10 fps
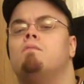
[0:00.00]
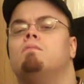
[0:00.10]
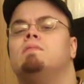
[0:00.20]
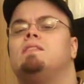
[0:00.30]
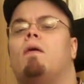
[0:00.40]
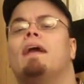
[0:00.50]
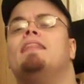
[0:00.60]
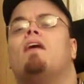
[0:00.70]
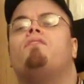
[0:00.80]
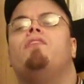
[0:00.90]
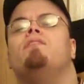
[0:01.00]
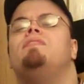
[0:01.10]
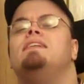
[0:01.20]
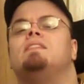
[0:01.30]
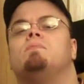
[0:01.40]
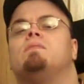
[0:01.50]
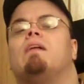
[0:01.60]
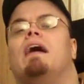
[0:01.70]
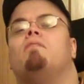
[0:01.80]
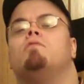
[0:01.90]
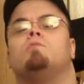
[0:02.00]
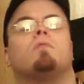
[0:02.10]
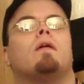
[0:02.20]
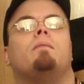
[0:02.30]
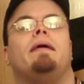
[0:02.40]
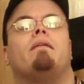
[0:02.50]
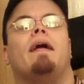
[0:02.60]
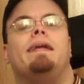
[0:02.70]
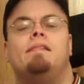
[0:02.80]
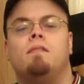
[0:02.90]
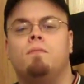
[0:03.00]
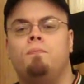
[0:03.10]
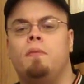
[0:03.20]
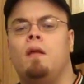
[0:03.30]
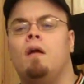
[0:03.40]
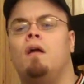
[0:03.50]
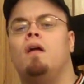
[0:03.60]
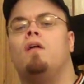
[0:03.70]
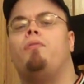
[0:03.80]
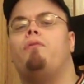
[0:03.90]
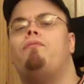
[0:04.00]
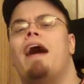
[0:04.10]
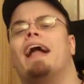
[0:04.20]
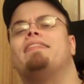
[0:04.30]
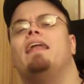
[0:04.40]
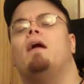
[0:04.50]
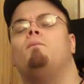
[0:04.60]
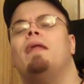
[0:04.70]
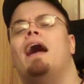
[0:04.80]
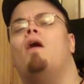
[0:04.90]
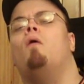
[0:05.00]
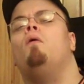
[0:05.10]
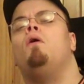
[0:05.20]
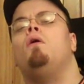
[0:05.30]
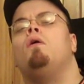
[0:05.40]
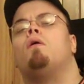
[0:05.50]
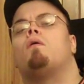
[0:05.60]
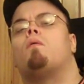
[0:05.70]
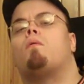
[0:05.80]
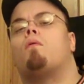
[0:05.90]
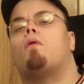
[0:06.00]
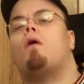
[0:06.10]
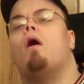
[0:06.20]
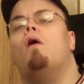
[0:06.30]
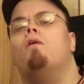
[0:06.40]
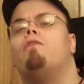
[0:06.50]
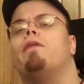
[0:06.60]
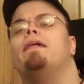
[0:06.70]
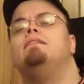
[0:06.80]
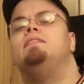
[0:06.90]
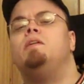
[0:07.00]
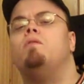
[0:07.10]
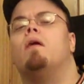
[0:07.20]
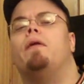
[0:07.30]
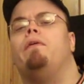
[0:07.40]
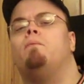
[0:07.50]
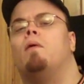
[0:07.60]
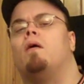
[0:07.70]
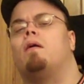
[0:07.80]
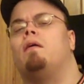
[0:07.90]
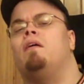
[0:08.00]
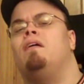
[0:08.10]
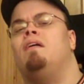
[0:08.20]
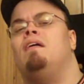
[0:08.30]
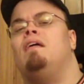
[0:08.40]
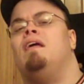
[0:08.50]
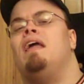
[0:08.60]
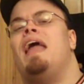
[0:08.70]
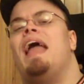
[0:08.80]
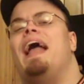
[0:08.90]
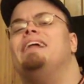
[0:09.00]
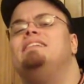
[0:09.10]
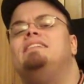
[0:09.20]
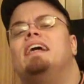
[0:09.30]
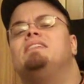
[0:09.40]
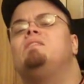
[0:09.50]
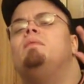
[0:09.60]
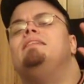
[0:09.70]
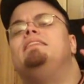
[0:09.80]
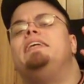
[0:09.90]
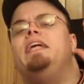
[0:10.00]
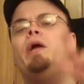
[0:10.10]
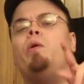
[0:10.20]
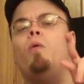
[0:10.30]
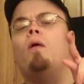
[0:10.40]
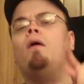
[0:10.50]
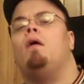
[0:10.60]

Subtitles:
So I thought 50 subscribers were going to be great. The fact that I'm now over the 200 mark, it's a testament to you.